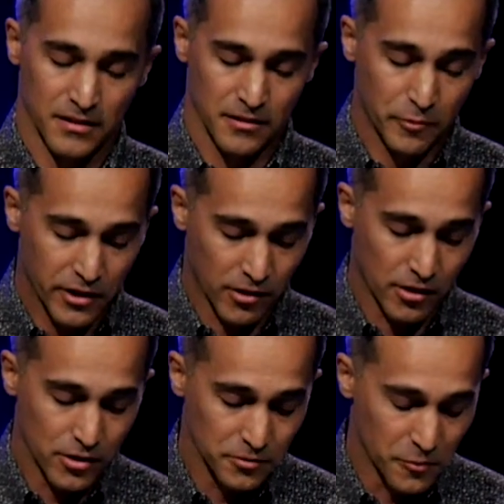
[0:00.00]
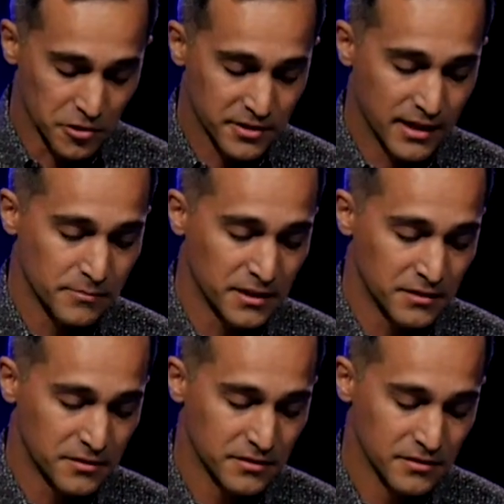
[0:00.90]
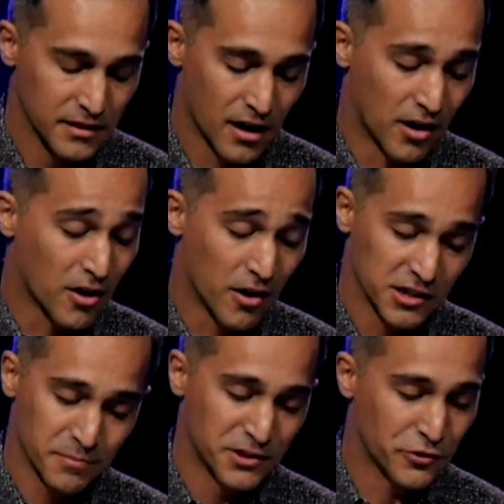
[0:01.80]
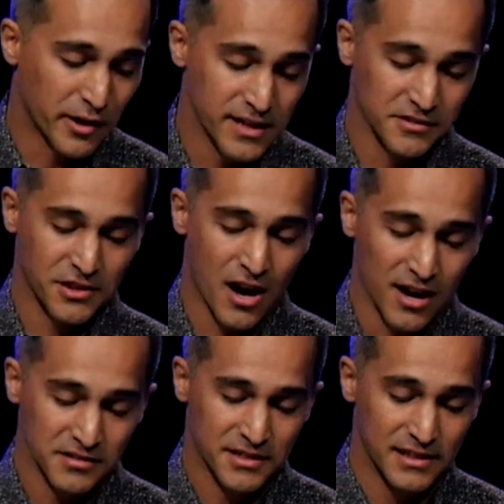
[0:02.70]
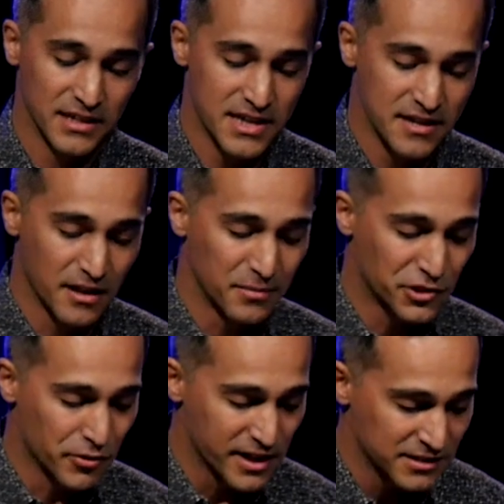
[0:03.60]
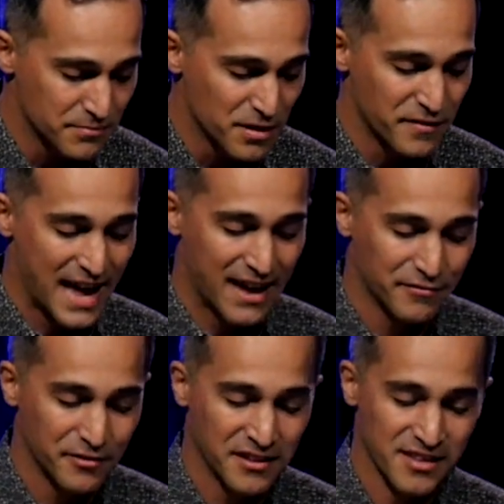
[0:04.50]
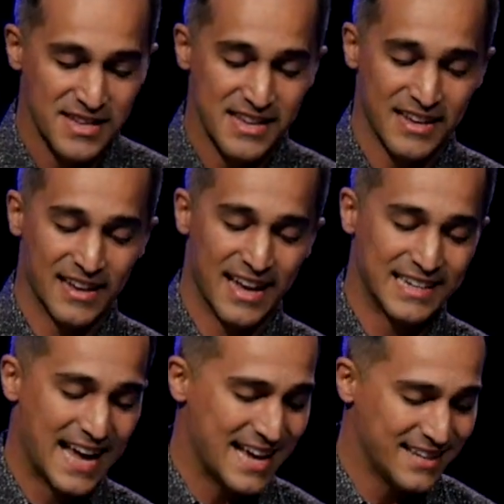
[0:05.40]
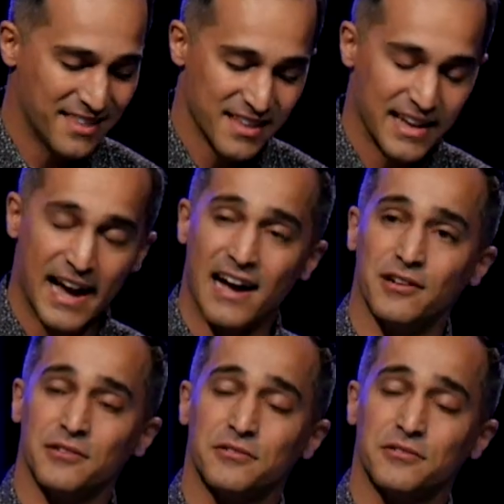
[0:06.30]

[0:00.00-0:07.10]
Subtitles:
We are our own worst enemies. Our hearts betray us constantly, and they betray us above everything and anything else.